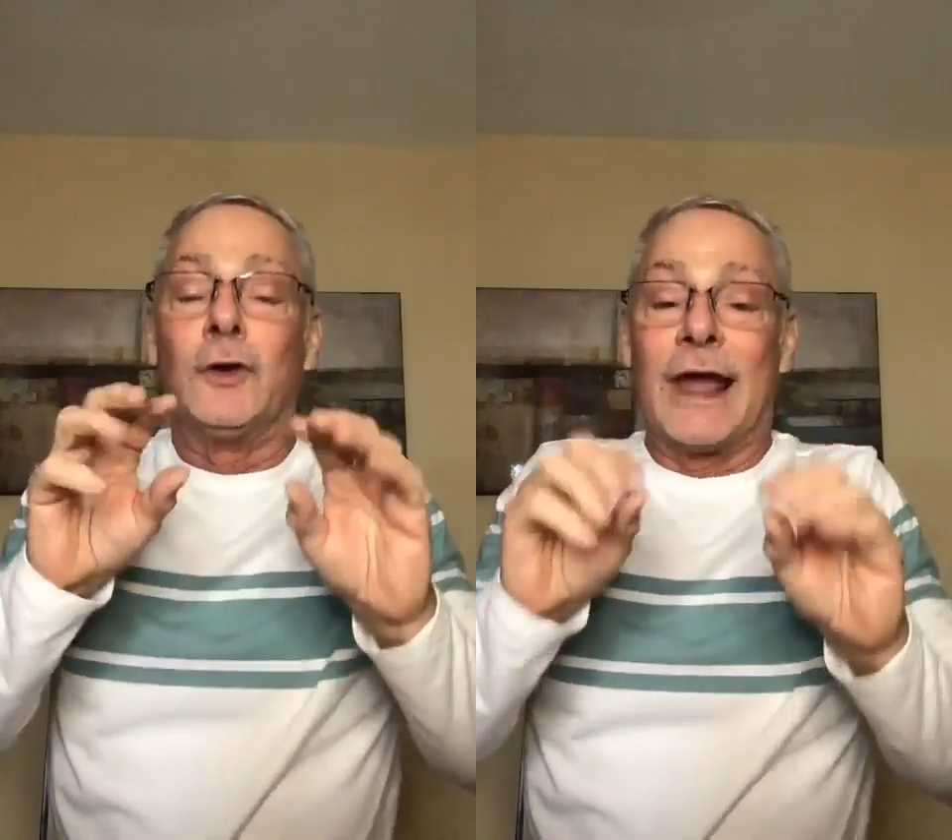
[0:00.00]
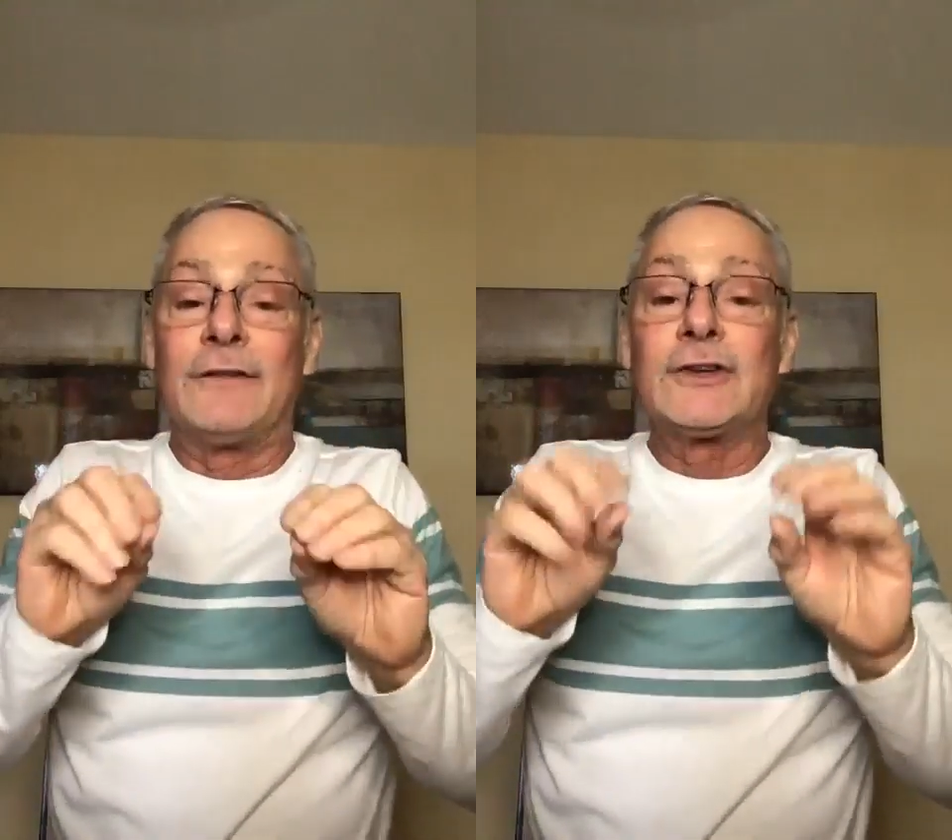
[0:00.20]

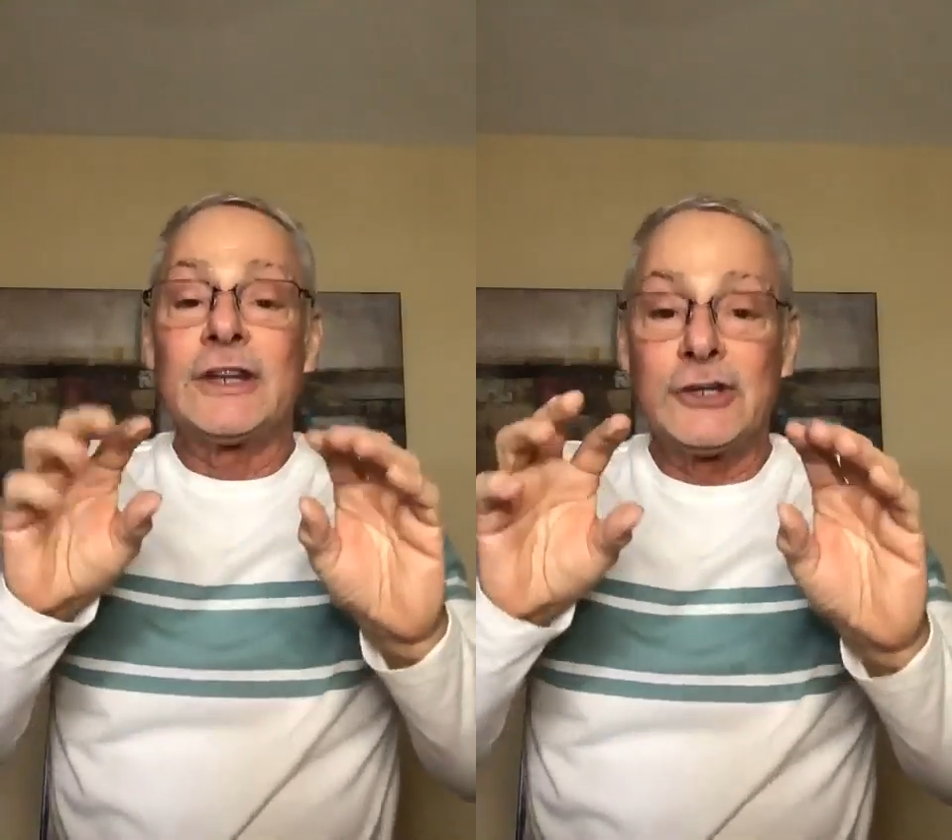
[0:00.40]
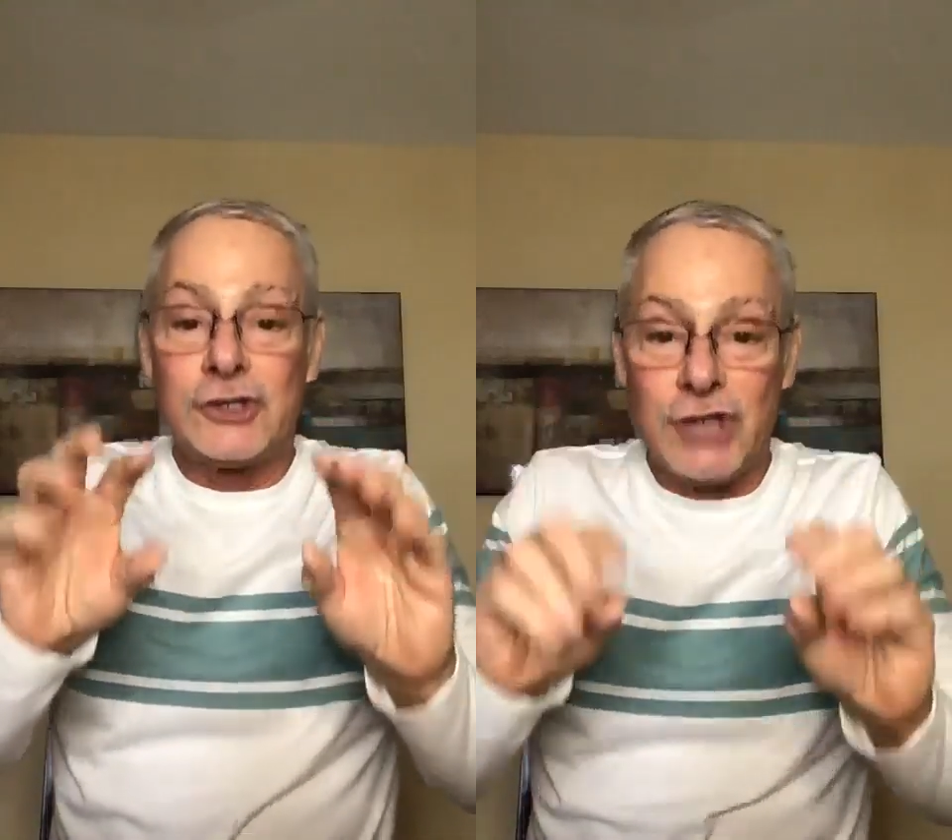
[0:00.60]
your life is
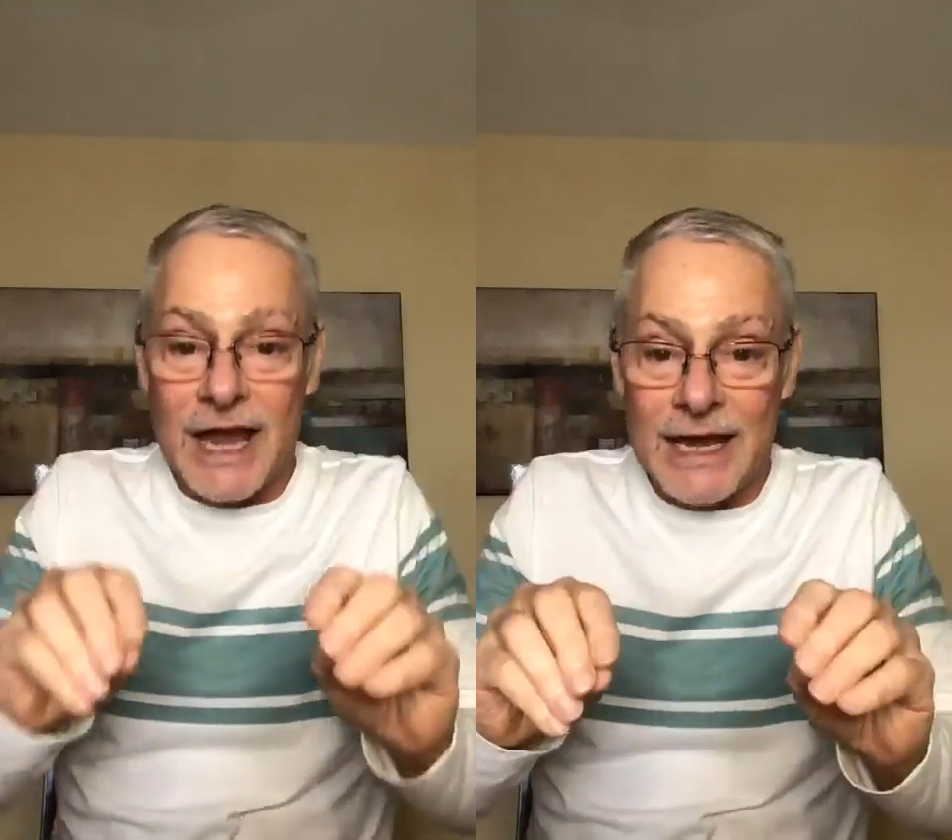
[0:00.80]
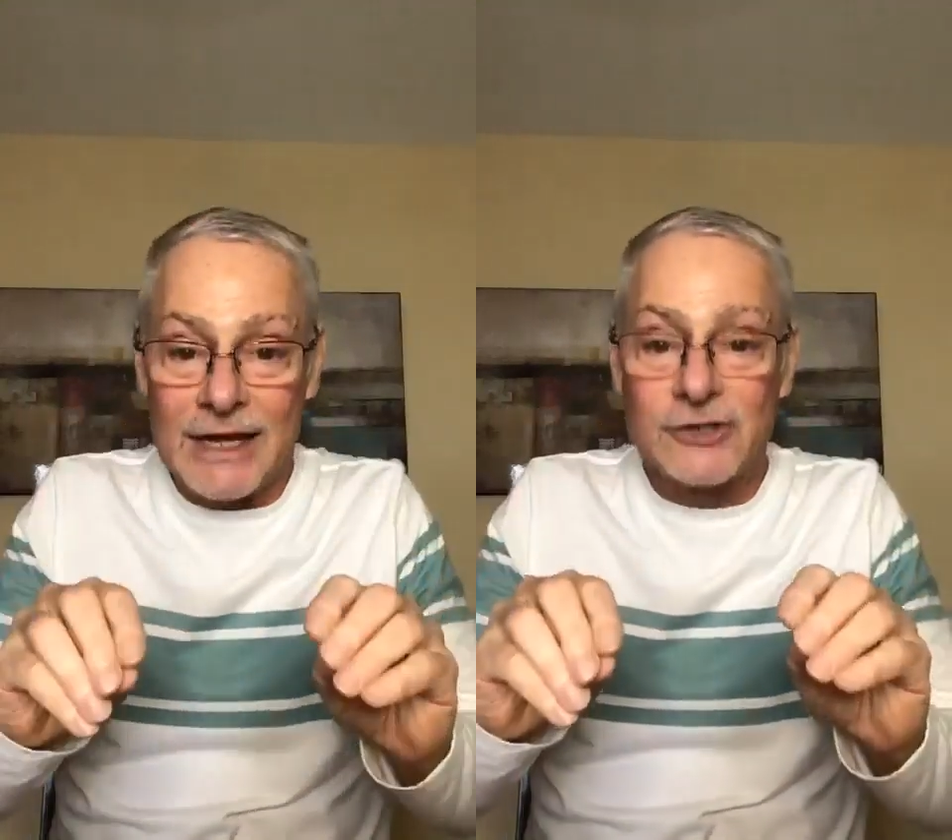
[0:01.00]
going to
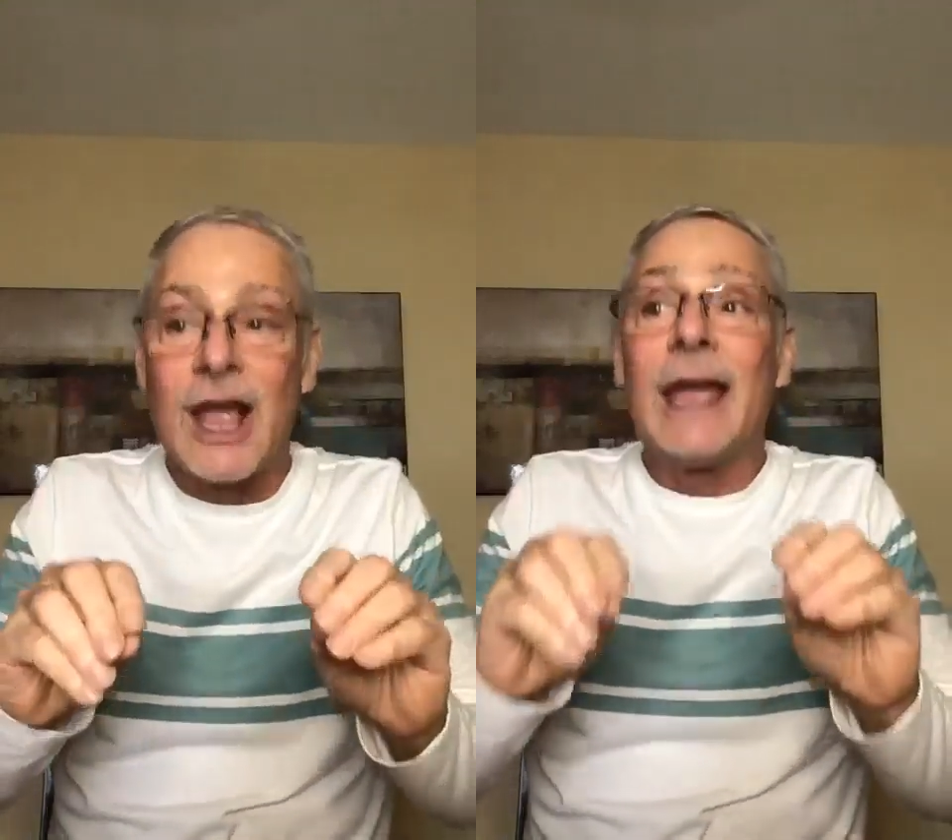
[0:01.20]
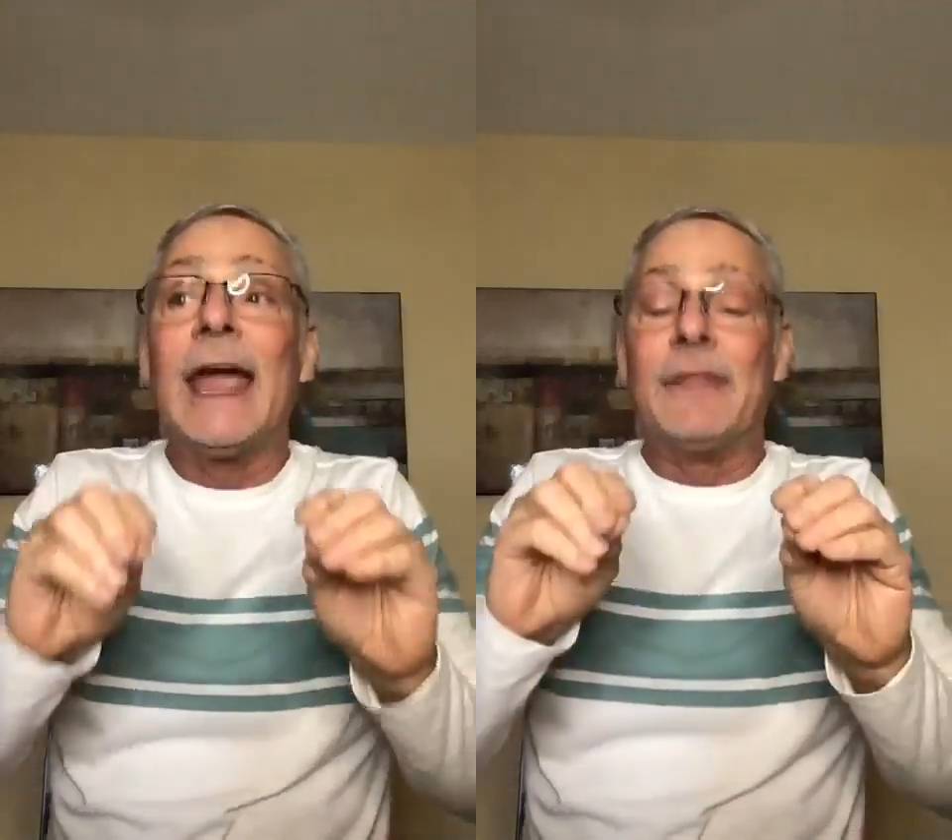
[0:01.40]
change